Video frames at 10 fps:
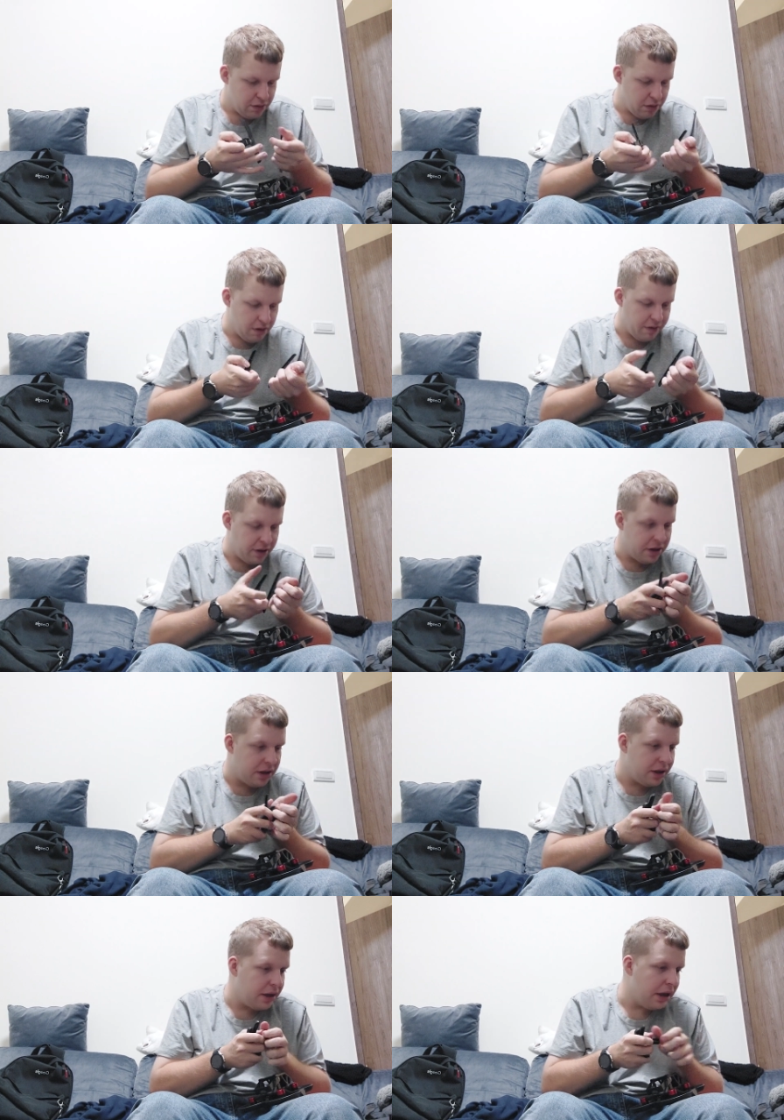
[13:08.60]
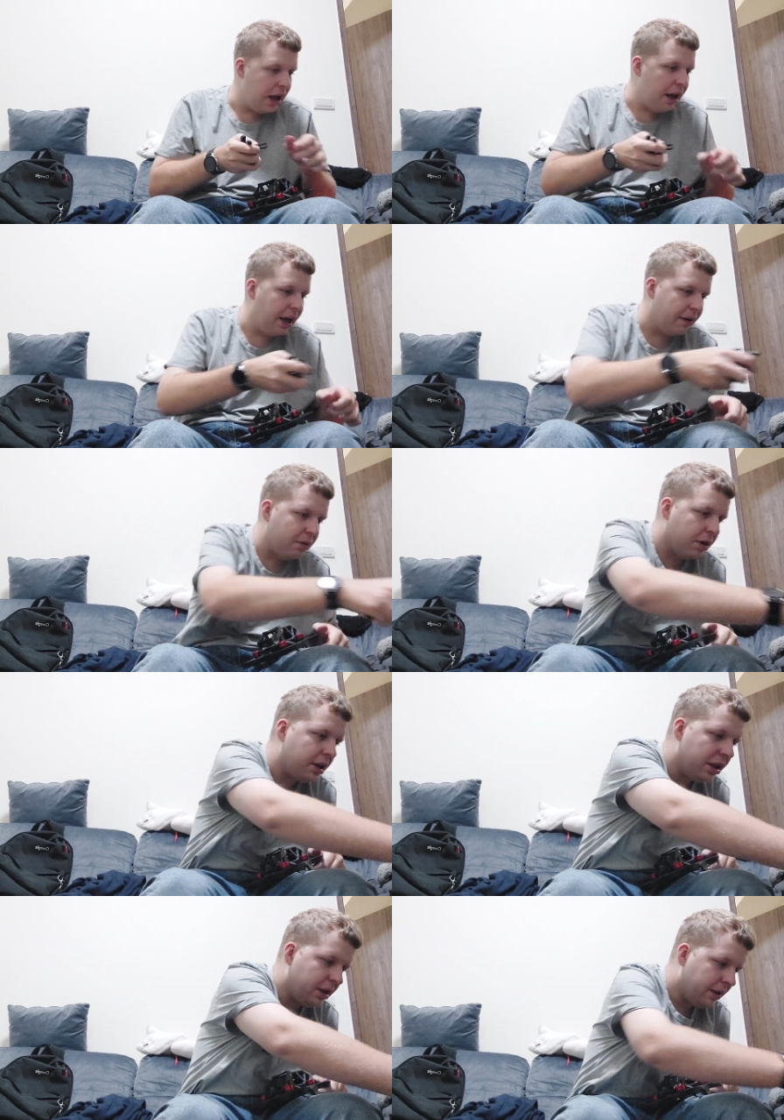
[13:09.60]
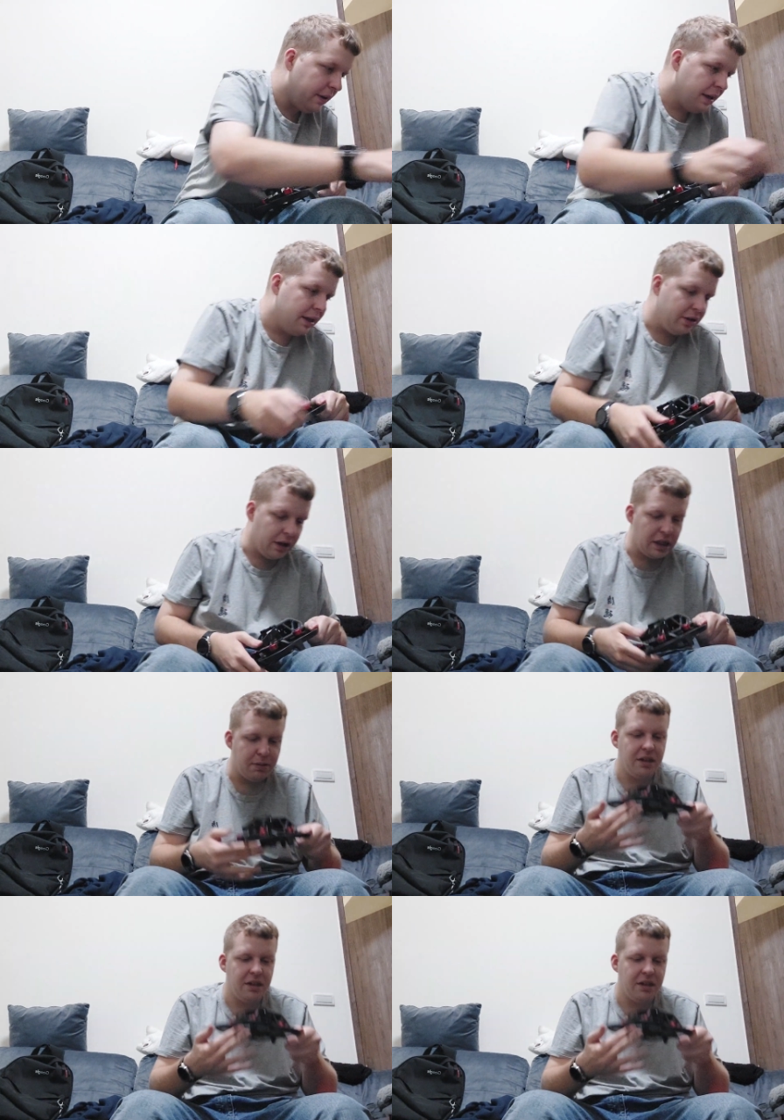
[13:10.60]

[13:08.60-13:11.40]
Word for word: Oh well. Alright everyone. So that's